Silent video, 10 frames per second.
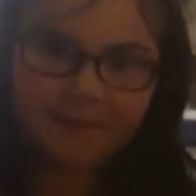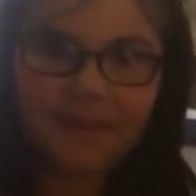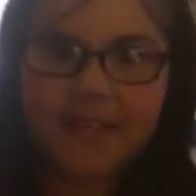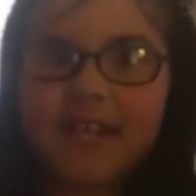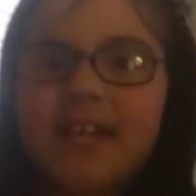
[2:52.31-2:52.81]

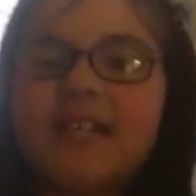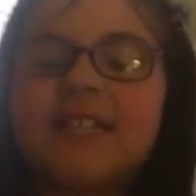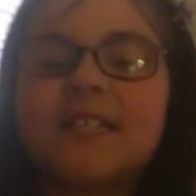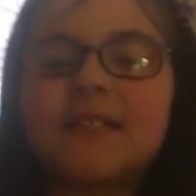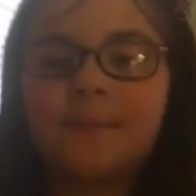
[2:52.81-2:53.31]

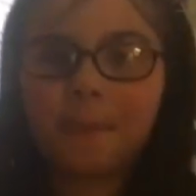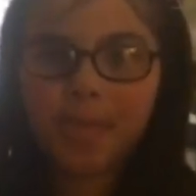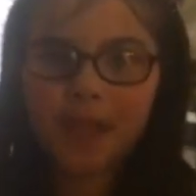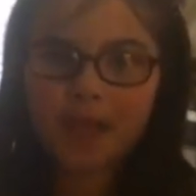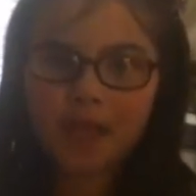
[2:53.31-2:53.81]
because
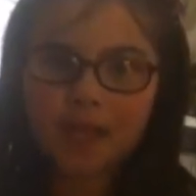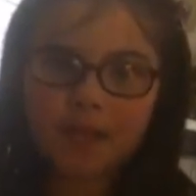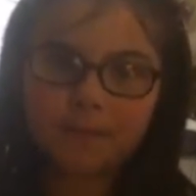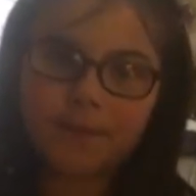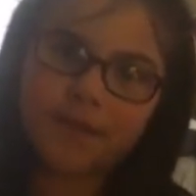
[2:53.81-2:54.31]

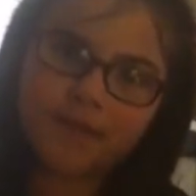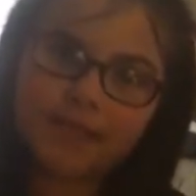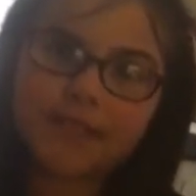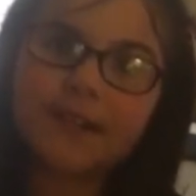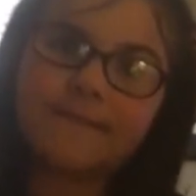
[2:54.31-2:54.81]

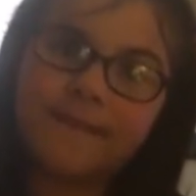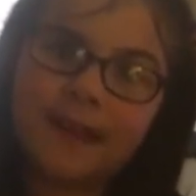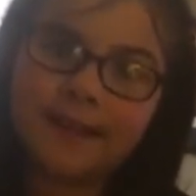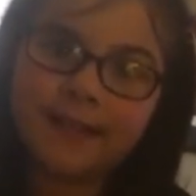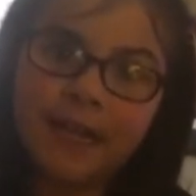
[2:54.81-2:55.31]
birthdays are
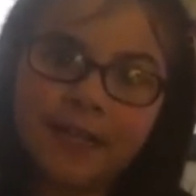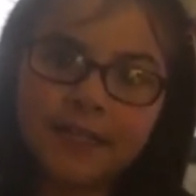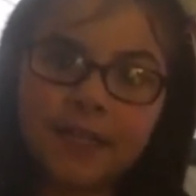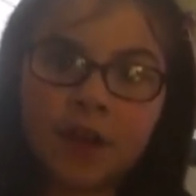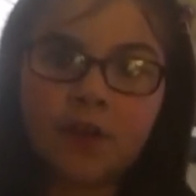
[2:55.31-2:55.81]
fun.
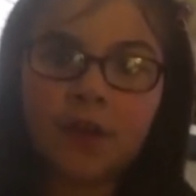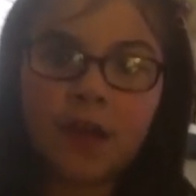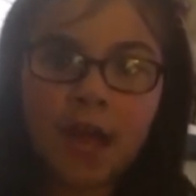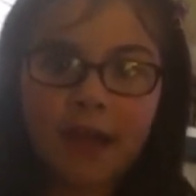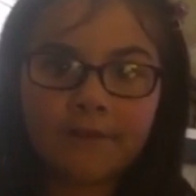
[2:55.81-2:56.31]
So
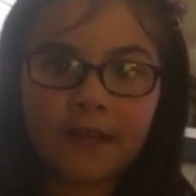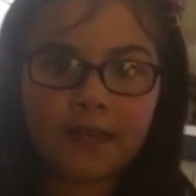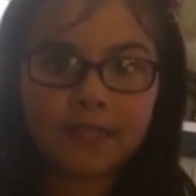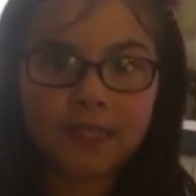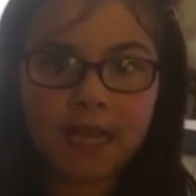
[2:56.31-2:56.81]
have a
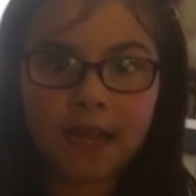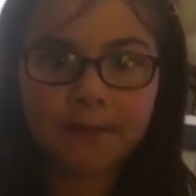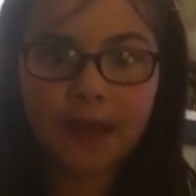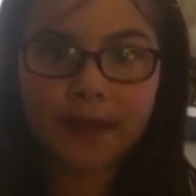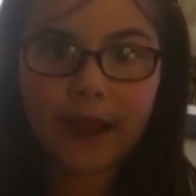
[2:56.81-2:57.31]
nice time,
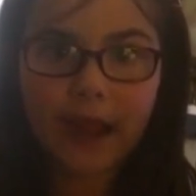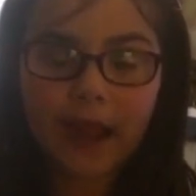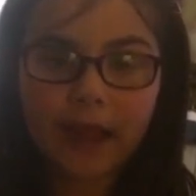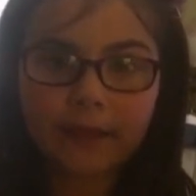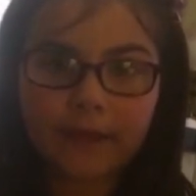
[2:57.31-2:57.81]
and
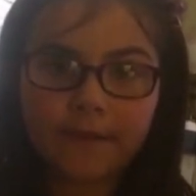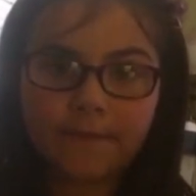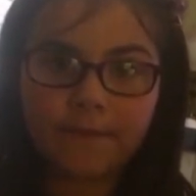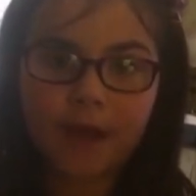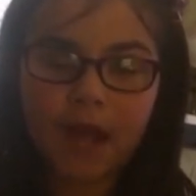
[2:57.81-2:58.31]
I'm
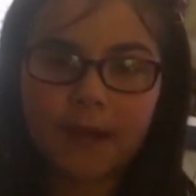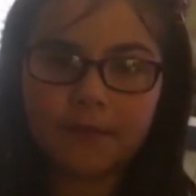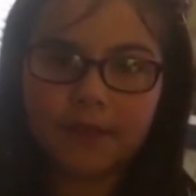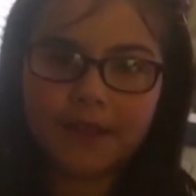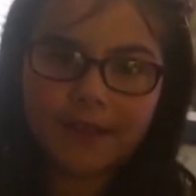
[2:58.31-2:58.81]

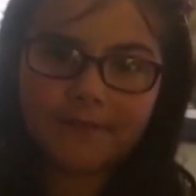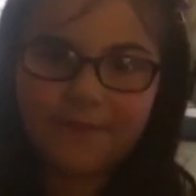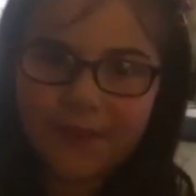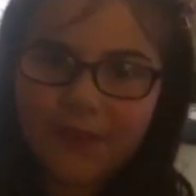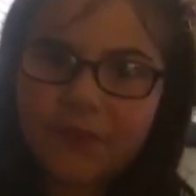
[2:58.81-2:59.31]
looking
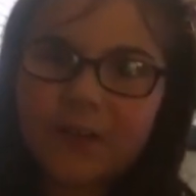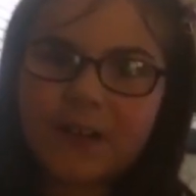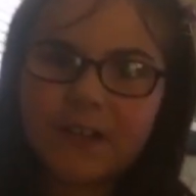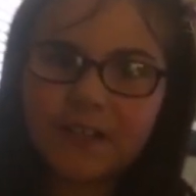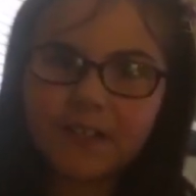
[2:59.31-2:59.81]

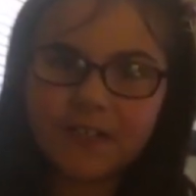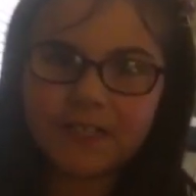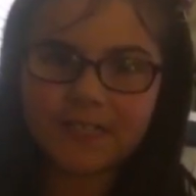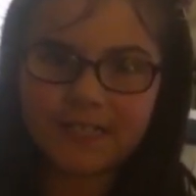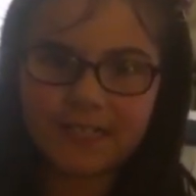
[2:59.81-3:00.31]
forward
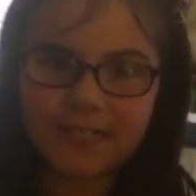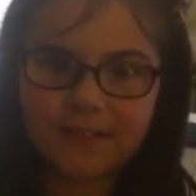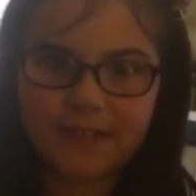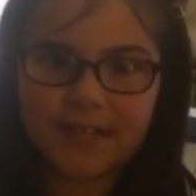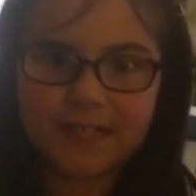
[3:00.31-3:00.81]
to see
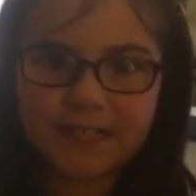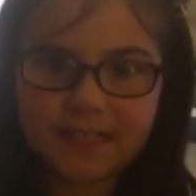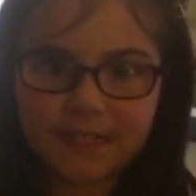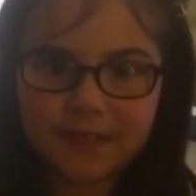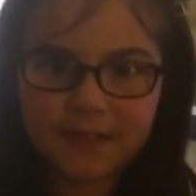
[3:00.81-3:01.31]
you
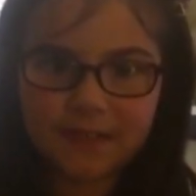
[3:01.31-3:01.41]
next